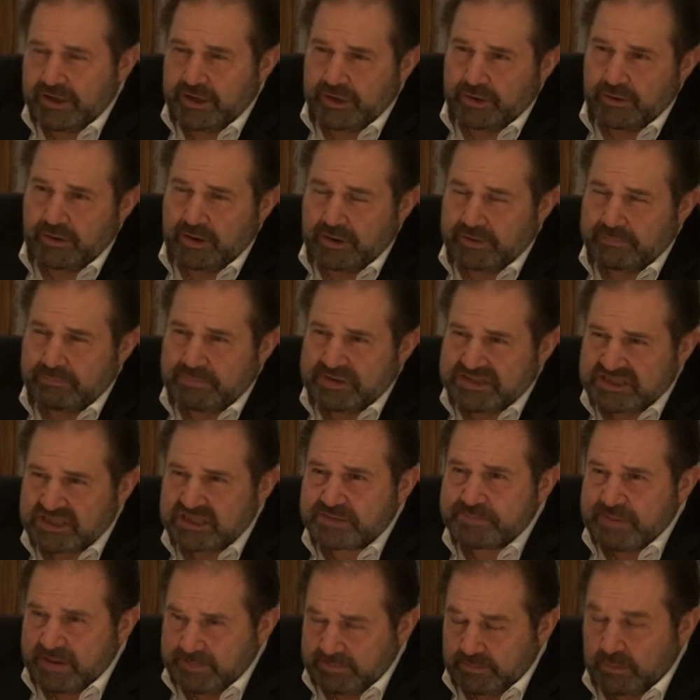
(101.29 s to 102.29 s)
And
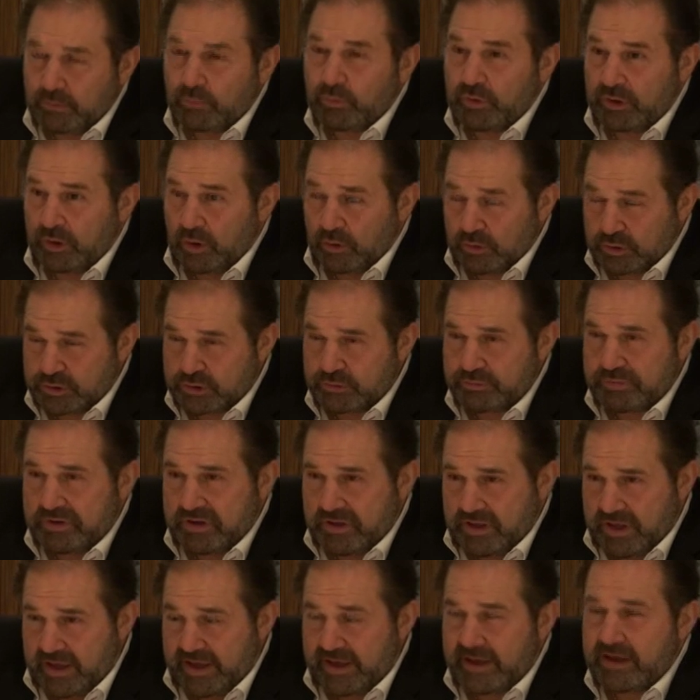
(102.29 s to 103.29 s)
business people will also
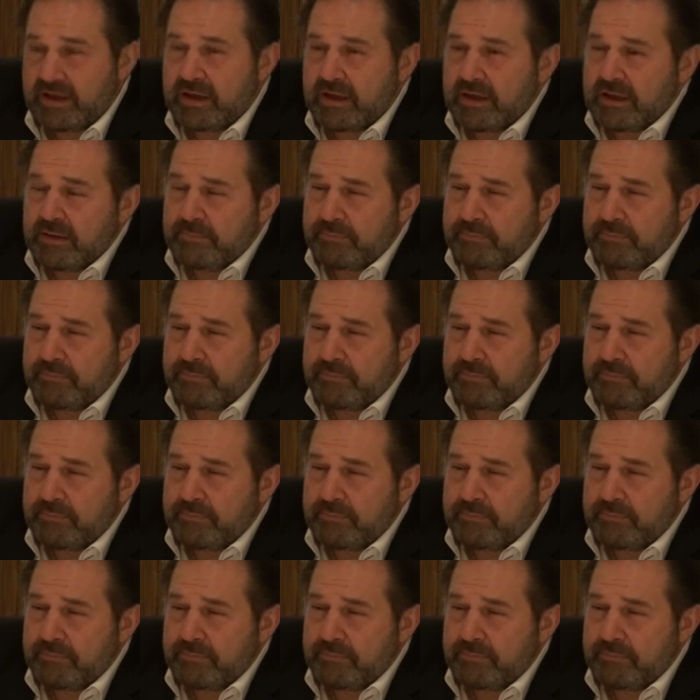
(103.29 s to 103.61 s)
be there